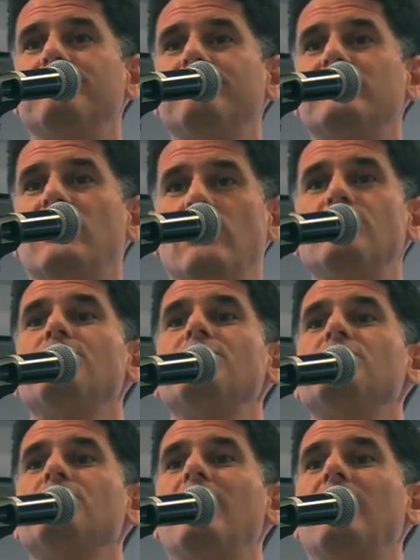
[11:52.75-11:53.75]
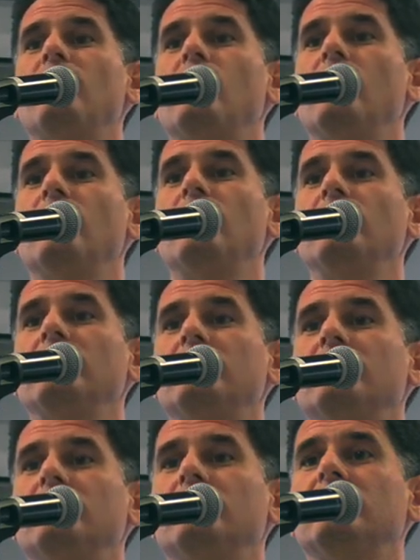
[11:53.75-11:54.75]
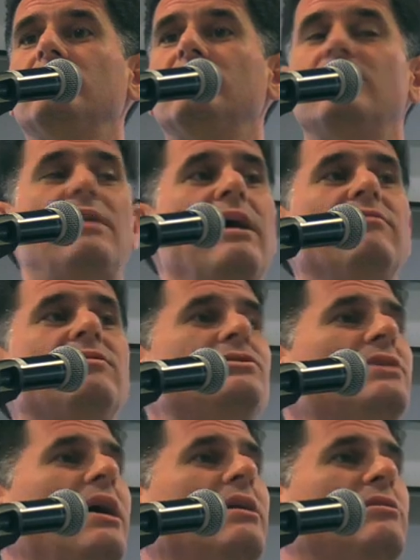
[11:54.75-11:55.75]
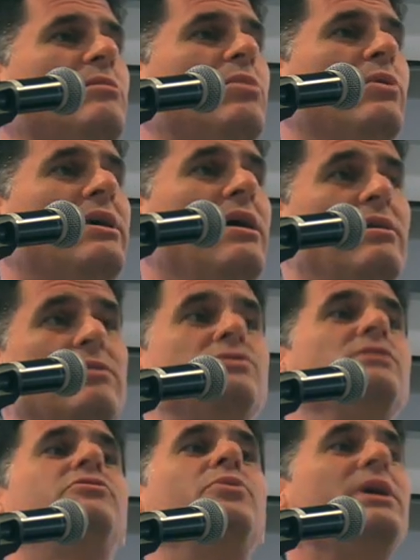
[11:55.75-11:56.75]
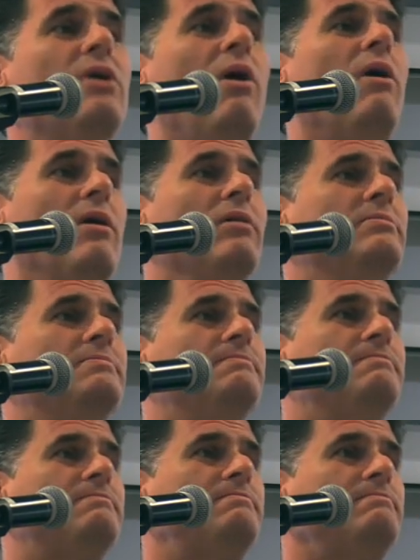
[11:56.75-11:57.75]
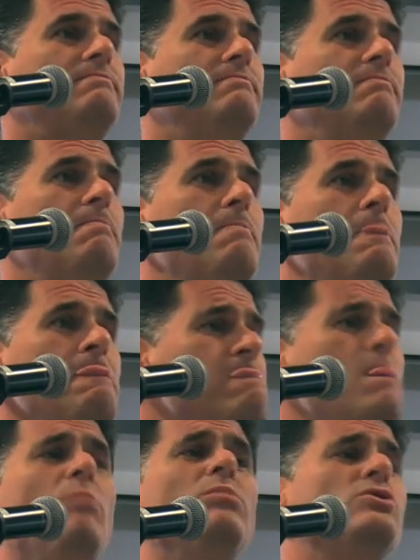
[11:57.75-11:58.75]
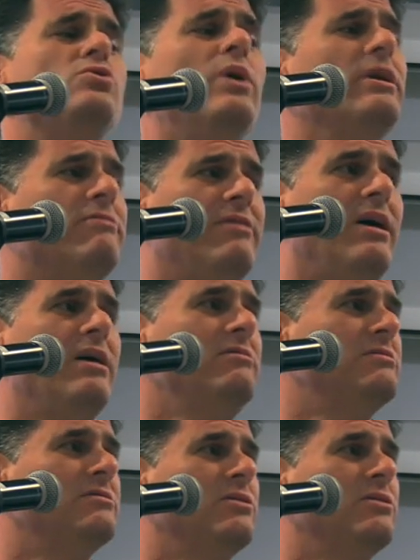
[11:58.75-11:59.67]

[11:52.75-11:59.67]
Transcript: Countries around the world? that they have decided to boycott? Because if we are number 25 or